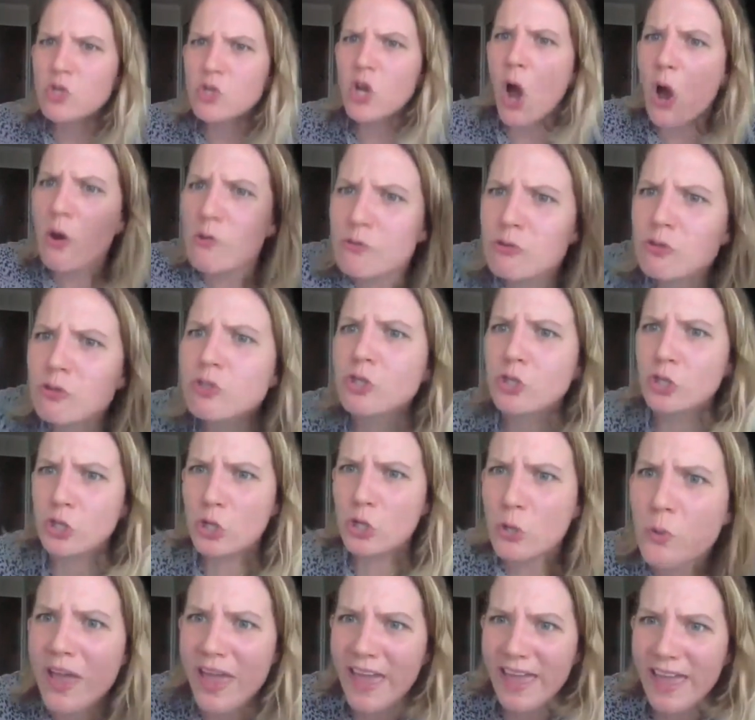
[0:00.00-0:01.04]
don't
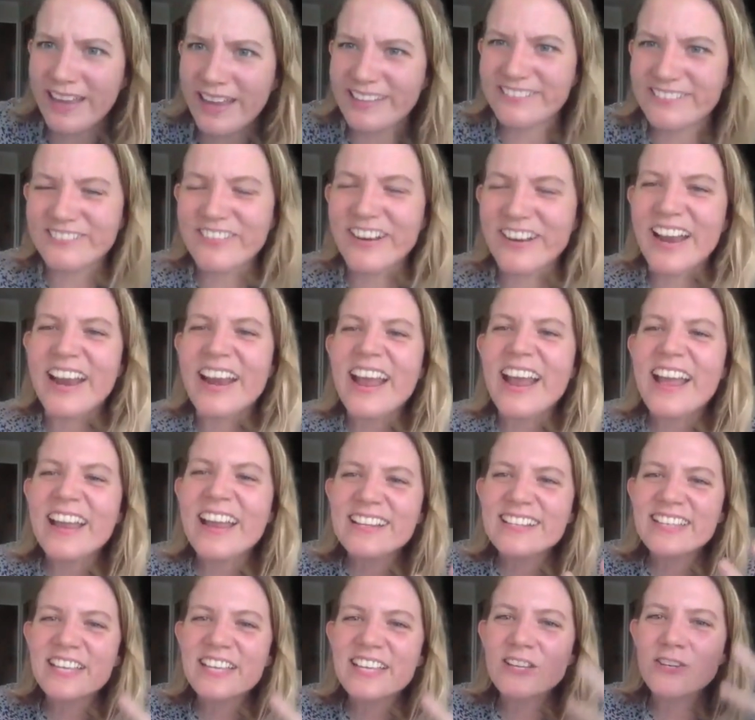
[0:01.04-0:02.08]
do it, right? And
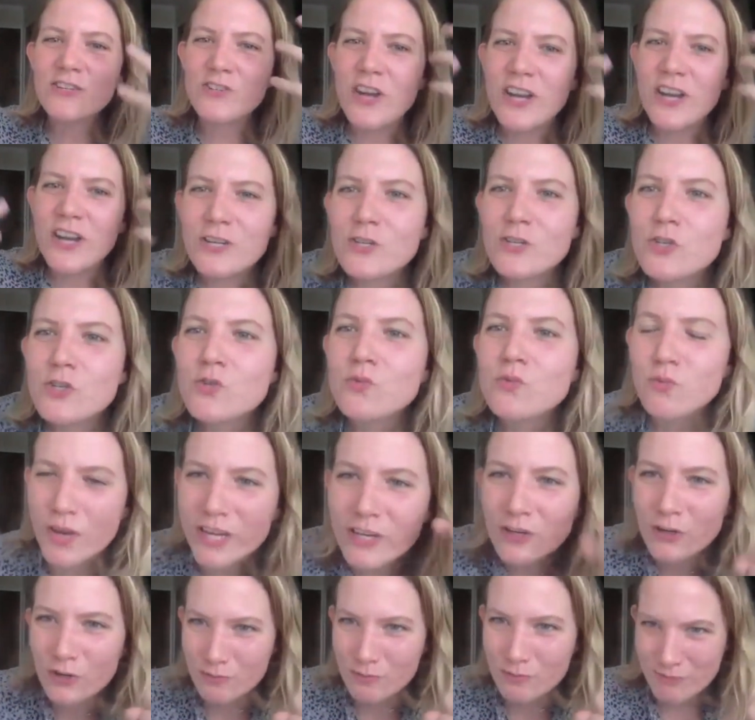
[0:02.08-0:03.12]
it's like you're trying to trick
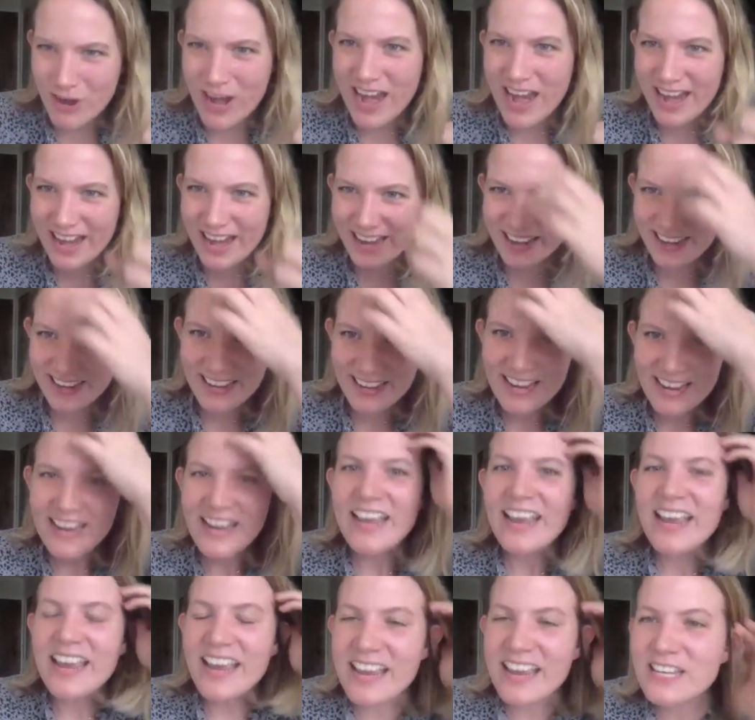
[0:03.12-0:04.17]
your brain
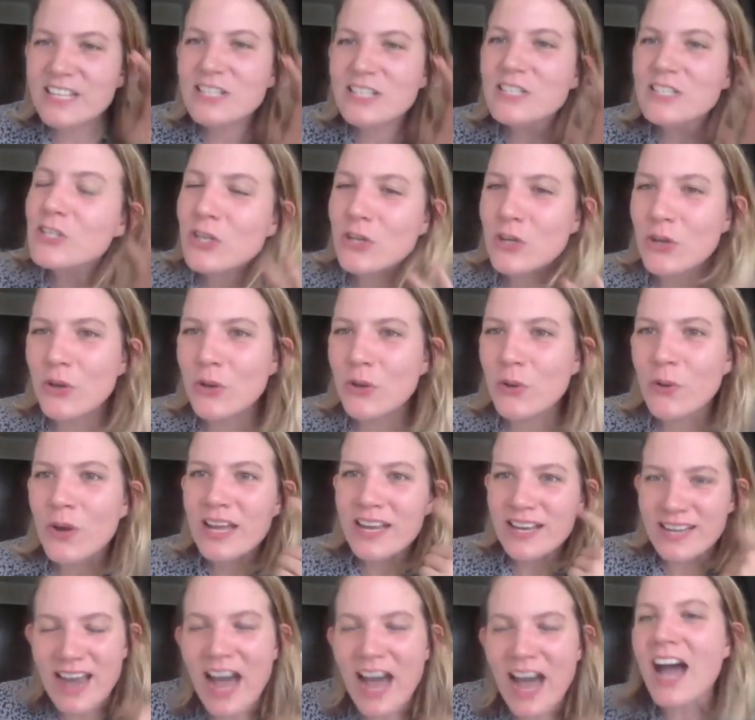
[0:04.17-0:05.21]
into
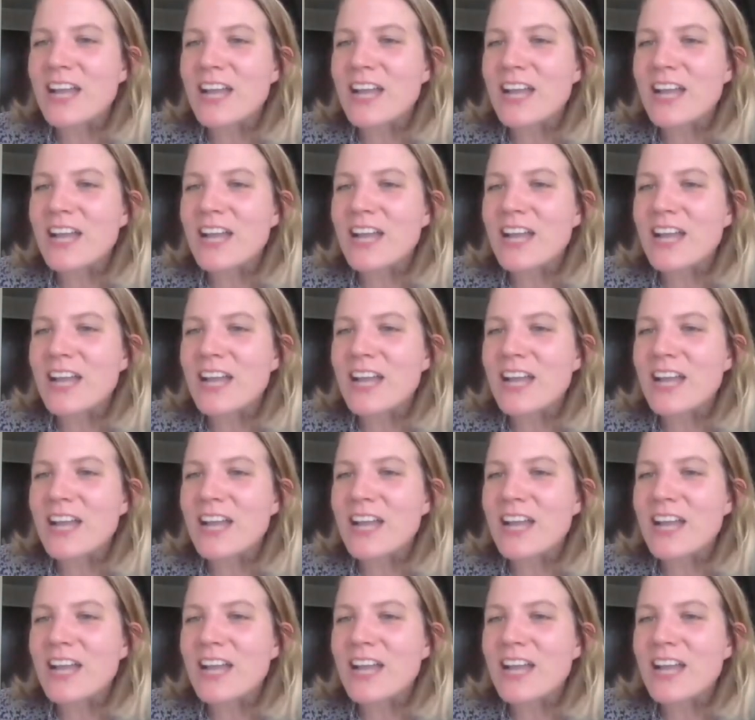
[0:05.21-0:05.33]
not